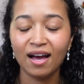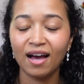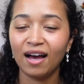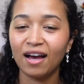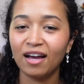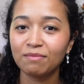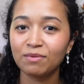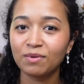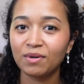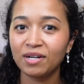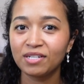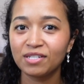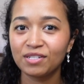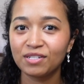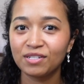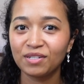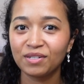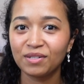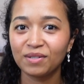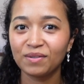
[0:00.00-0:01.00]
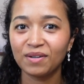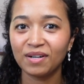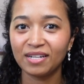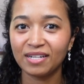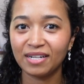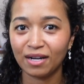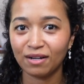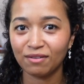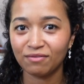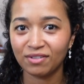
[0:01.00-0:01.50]
I've been wanting to do
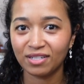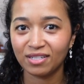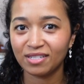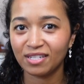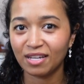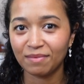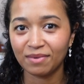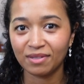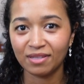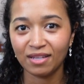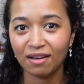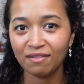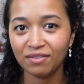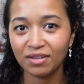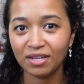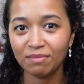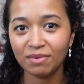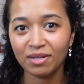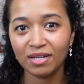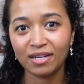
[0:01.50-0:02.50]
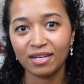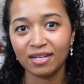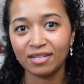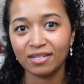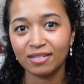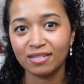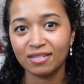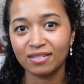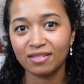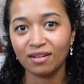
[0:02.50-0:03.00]
an outfits I've been loving
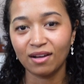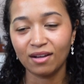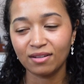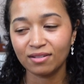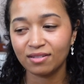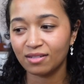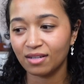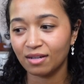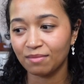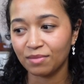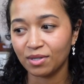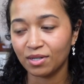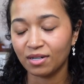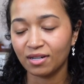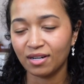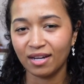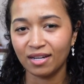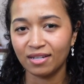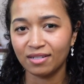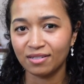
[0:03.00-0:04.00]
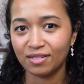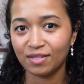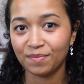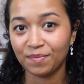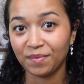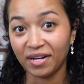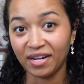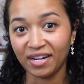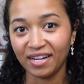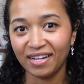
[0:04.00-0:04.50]
because all summer and
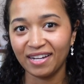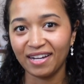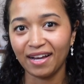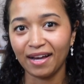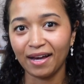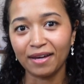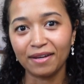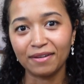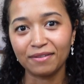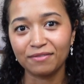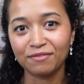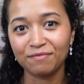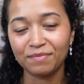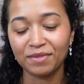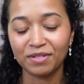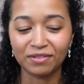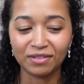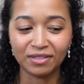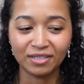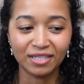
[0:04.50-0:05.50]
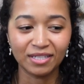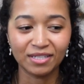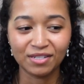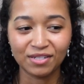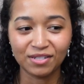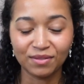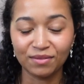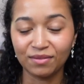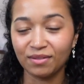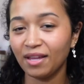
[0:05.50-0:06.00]
spring I've been really
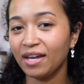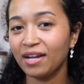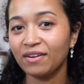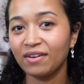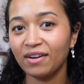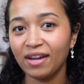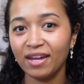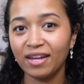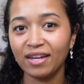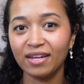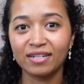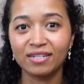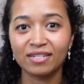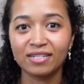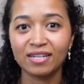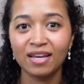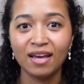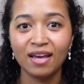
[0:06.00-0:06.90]
into layering and